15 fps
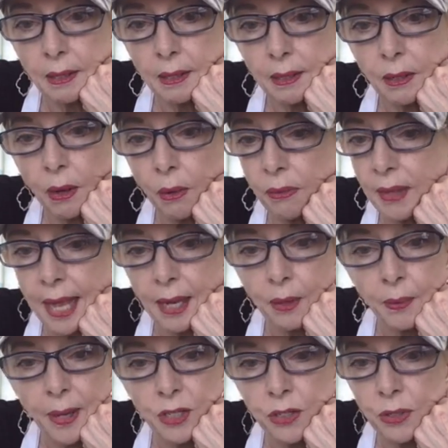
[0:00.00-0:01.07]
no, the egg
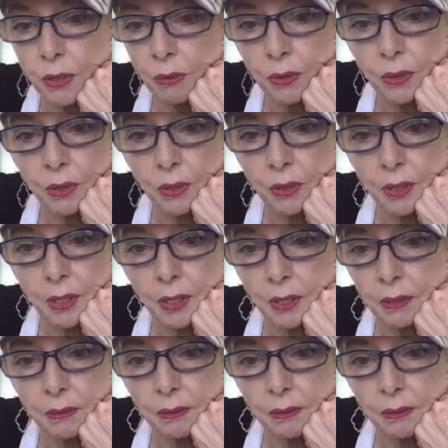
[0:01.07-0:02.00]
whites don't cook the